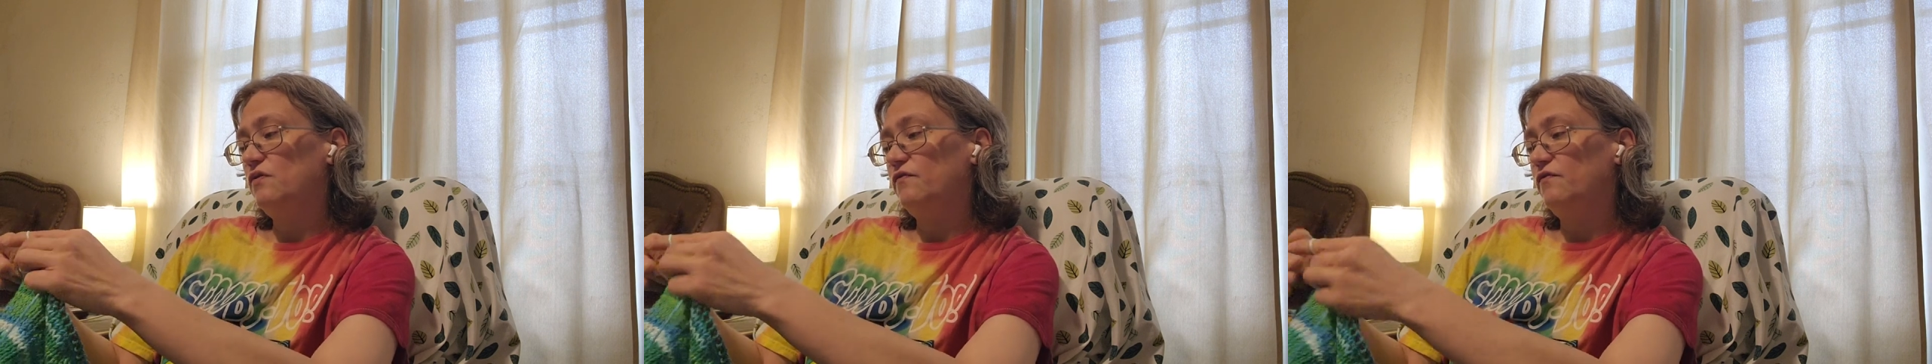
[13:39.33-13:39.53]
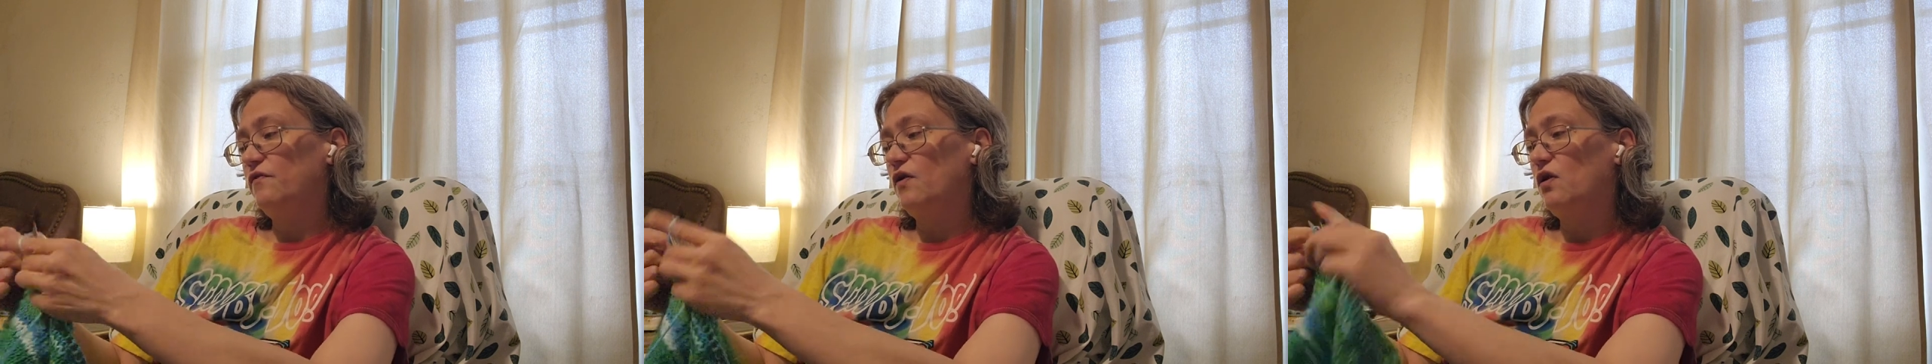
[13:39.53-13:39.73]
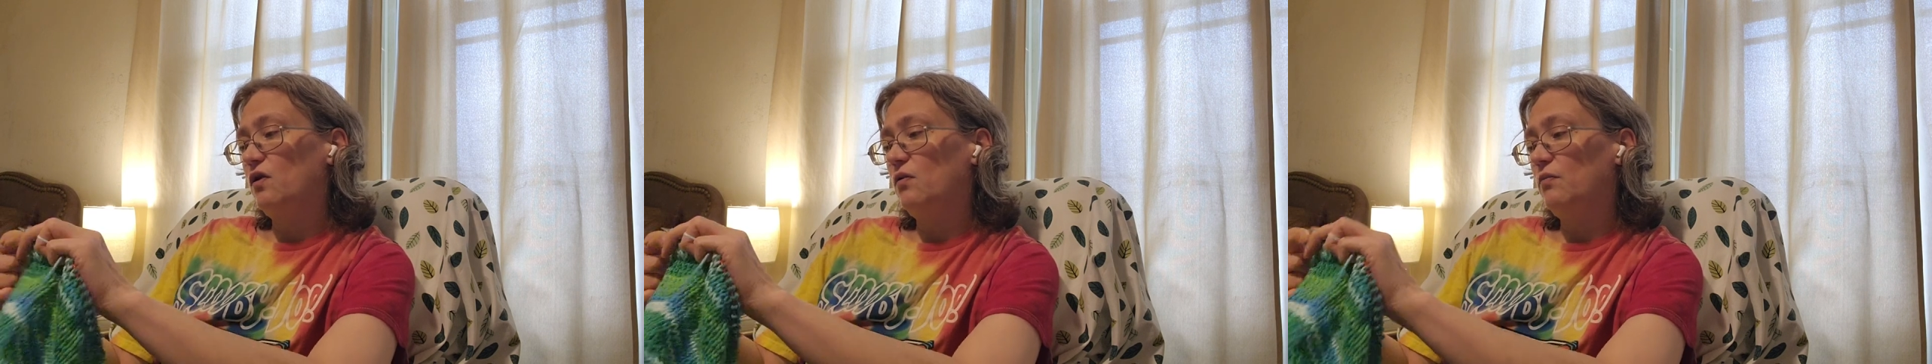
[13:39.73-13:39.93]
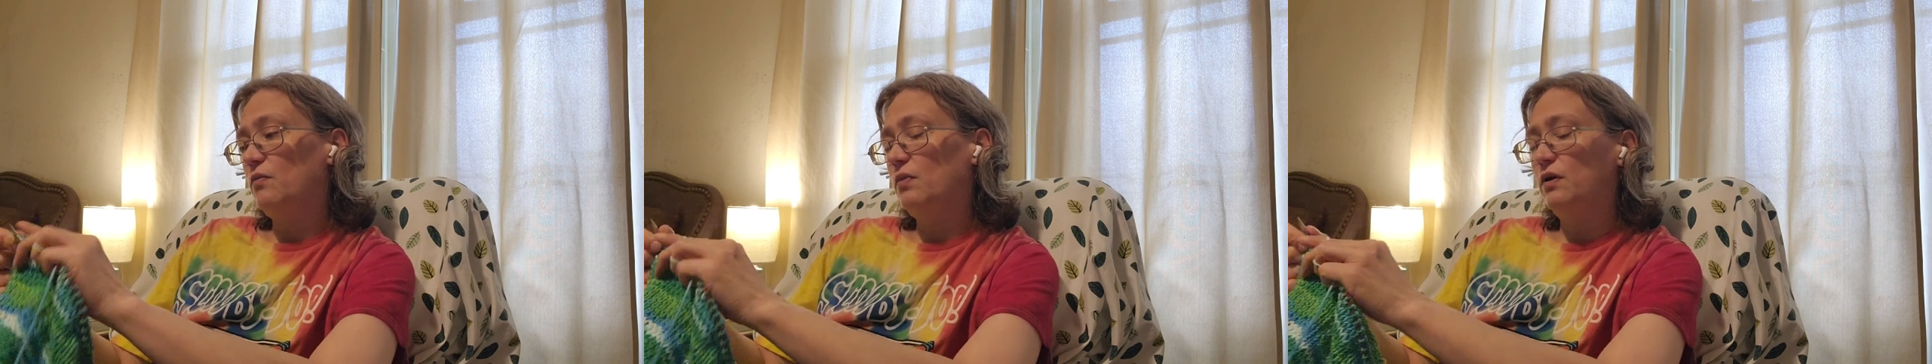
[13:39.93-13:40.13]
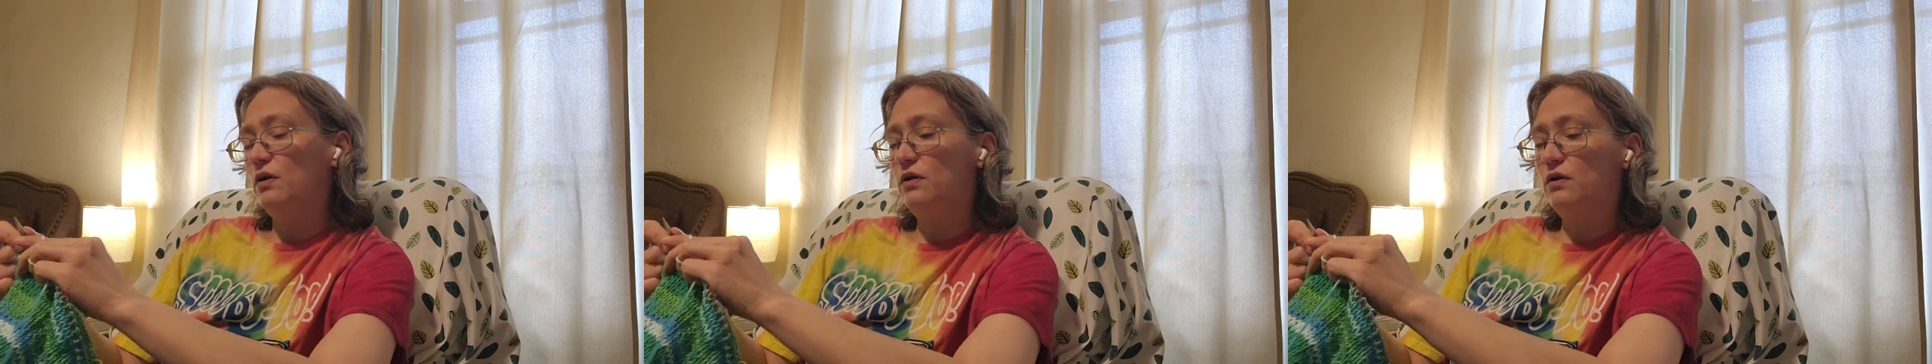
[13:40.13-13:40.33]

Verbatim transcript: from